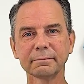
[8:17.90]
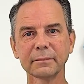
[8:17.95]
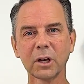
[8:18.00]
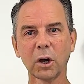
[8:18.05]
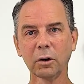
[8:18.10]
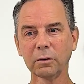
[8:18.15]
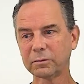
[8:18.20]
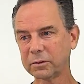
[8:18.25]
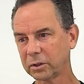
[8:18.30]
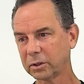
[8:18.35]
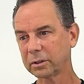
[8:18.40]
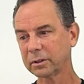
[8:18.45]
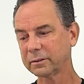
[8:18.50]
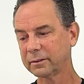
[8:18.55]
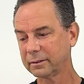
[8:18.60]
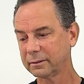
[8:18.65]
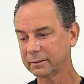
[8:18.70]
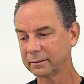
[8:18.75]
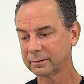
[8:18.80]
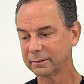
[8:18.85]
over
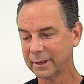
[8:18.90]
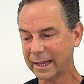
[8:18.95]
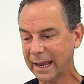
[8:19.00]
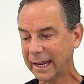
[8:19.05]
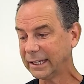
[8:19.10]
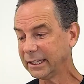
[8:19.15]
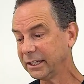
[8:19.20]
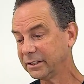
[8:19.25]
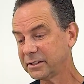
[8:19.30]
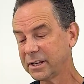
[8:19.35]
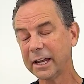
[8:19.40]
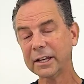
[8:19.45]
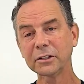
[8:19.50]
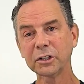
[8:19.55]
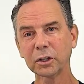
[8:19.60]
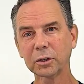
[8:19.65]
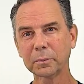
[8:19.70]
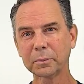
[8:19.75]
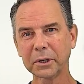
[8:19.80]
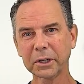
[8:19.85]
any
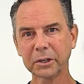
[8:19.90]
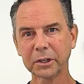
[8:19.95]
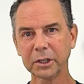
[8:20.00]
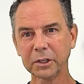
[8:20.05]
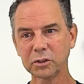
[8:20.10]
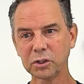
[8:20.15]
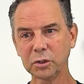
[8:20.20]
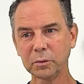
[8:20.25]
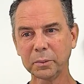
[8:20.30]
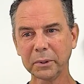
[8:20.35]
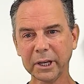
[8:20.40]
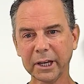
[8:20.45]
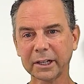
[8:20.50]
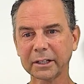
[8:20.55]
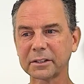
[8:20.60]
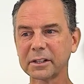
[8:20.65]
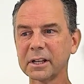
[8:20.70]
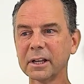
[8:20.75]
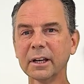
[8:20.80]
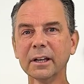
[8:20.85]
10-year period you
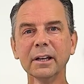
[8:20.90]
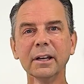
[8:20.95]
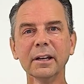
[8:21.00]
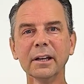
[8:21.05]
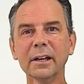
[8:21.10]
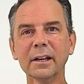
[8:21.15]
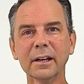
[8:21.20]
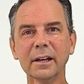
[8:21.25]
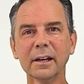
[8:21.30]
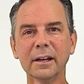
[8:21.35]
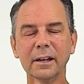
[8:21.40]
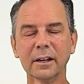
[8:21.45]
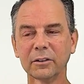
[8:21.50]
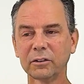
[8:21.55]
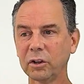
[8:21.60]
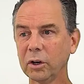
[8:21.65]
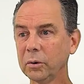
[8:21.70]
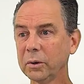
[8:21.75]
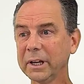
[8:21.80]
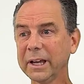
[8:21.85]
picked.
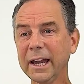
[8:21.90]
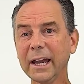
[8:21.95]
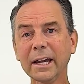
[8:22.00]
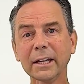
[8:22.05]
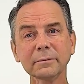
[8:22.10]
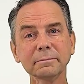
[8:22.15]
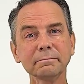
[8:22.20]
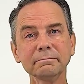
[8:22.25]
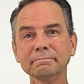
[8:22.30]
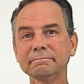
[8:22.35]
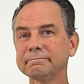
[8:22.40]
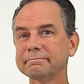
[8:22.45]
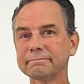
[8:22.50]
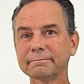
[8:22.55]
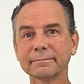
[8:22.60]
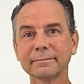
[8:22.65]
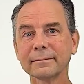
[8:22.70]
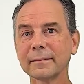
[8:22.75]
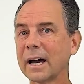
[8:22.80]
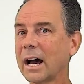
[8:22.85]
So again,
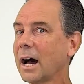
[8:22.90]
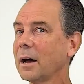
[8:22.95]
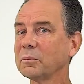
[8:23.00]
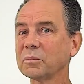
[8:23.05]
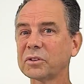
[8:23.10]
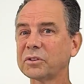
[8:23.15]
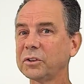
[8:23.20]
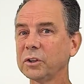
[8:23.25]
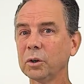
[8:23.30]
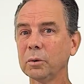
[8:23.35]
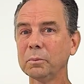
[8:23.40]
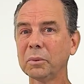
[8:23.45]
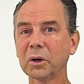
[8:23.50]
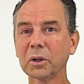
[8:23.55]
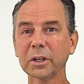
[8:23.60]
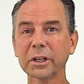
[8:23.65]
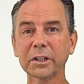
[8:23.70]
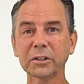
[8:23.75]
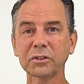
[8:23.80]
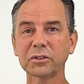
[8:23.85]
I'm still
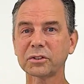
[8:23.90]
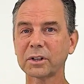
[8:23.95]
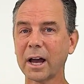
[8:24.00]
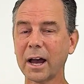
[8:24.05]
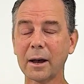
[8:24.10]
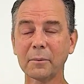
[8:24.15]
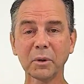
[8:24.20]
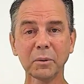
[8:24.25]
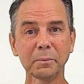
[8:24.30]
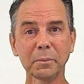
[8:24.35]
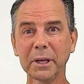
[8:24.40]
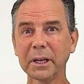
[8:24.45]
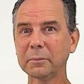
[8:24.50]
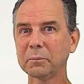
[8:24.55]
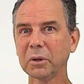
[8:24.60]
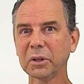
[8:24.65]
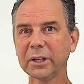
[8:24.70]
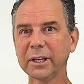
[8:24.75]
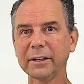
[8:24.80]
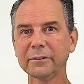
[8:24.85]
bullish. I'm a big
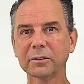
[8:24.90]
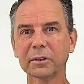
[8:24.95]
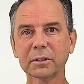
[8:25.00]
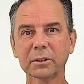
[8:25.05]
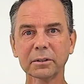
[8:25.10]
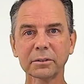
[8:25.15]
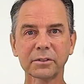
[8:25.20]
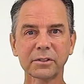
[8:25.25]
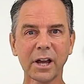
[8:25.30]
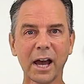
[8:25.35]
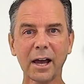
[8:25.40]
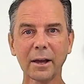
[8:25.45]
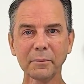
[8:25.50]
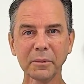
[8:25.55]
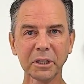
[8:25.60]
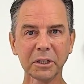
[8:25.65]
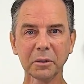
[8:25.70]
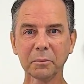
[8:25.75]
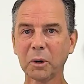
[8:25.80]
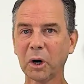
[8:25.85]
believer, time
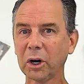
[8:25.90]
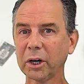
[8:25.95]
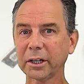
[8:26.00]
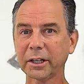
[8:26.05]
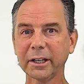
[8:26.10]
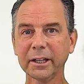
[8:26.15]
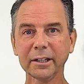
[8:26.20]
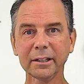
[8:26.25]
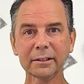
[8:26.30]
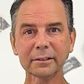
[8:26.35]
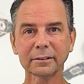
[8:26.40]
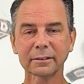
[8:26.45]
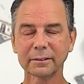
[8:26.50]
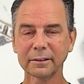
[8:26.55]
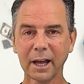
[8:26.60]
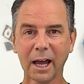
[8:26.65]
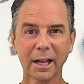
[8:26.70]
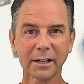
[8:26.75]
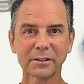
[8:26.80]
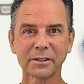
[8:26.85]
in the market,
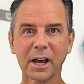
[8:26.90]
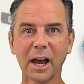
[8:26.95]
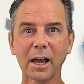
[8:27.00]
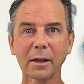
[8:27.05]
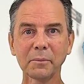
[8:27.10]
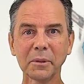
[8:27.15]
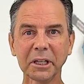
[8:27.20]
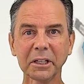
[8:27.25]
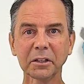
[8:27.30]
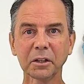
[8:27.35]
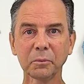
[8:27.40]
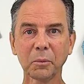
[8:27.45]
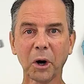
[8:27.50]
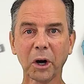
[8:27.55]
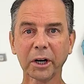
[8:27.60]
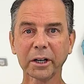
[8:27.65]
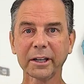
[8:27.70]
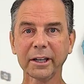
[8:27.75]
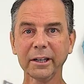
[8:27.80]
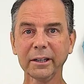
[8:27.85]
not timing the
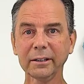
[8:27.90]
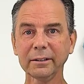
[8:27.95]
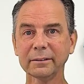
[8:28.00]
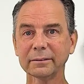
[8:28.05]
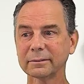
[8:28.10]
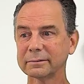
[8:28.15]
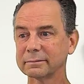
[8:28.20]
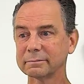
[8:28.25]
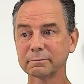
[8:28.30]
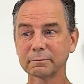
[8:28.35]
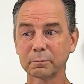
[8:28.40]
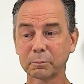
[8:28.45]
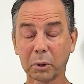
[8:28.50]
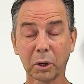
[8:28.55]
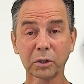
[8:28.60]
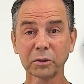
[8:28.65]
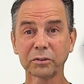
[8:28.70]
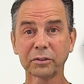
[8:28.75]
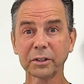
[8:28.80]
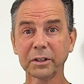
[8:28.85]
market.
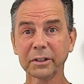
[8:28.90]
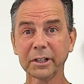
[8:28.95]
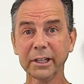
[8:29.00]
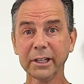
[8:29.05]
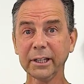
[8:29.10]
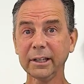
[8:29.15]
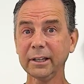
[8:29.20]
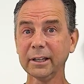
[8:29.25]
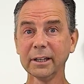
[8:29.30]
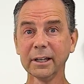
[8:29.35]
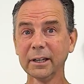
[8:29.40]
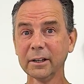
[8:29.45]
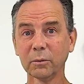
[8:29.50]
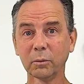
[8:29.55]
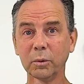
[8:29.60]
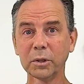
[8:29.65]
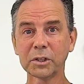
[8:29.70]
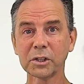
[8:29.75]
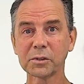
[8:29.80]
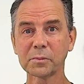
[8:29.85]
Personally,
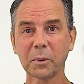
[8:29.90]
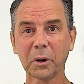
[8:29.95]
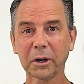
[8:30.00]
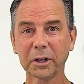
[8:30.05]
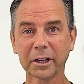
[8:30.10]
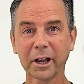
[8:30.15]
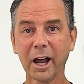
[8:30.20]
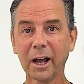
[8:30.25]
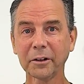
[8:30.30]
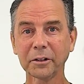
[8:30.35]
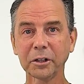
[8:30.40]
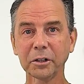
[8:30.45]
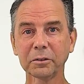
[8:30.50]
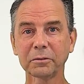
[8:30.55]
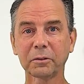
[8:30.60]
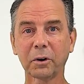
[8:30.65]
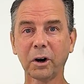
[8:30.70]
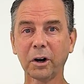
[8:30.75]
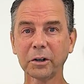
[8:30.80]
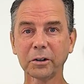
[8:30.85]
we just bought a condo
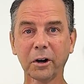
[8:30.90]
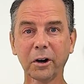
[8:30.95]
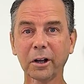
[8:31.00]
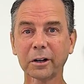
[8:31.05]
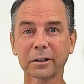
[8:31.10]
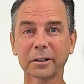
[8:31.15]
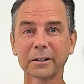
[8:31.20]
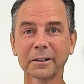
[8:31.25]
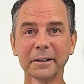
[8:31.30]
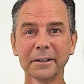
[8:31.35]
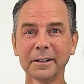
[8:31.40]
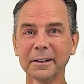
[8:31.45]
for our daughter.